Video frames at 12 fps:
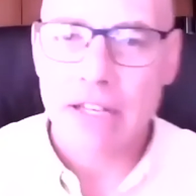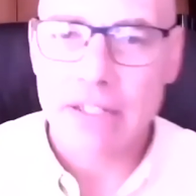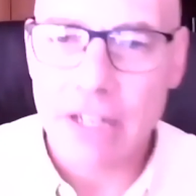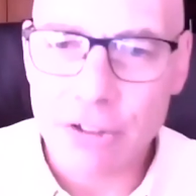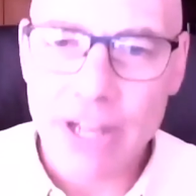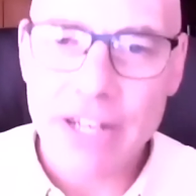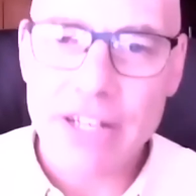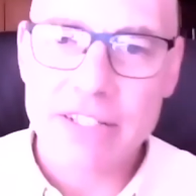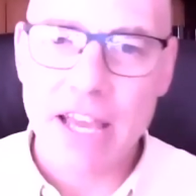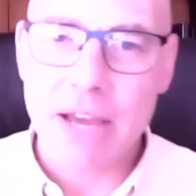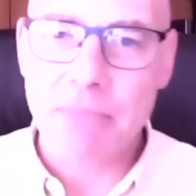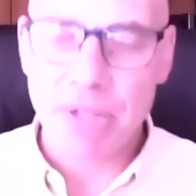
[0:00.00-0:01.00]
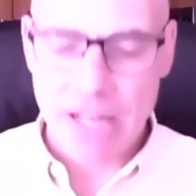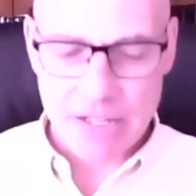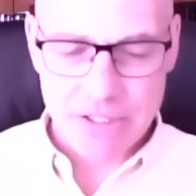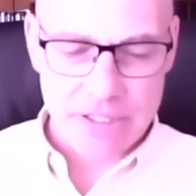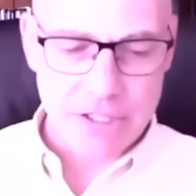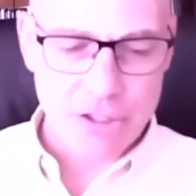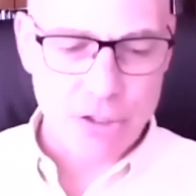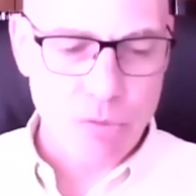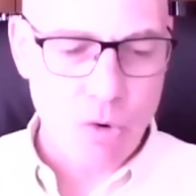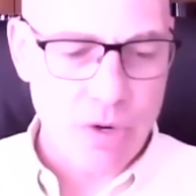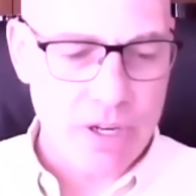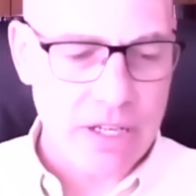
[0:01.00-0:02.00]
A great example, actually, this
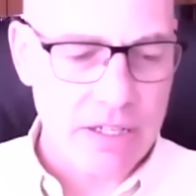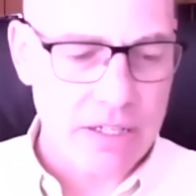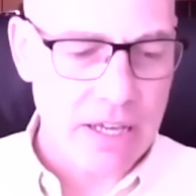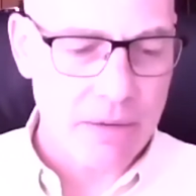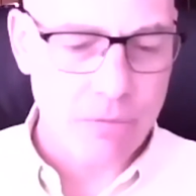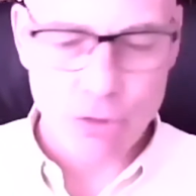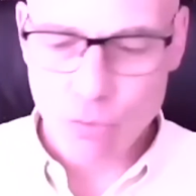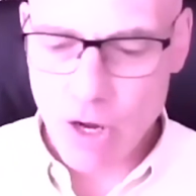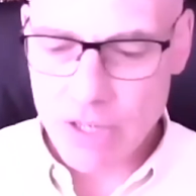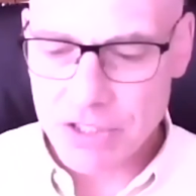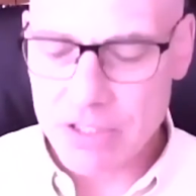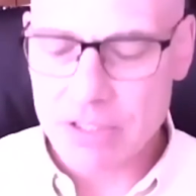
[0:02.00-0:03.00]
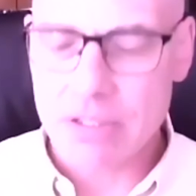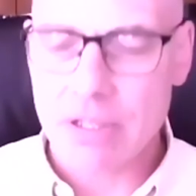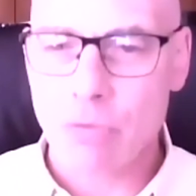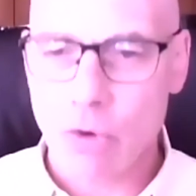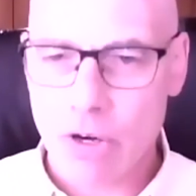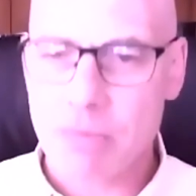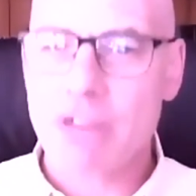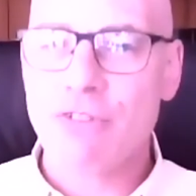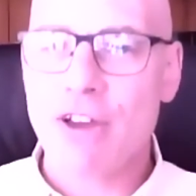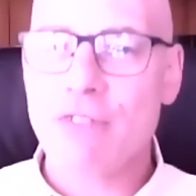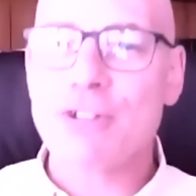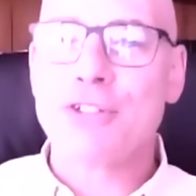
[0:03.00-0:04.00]
morning I was watching one of my
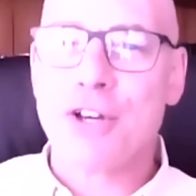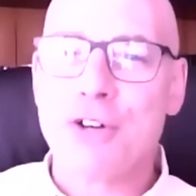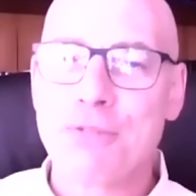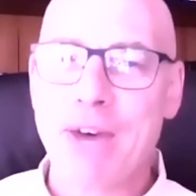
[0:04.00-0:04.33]
favorite shows,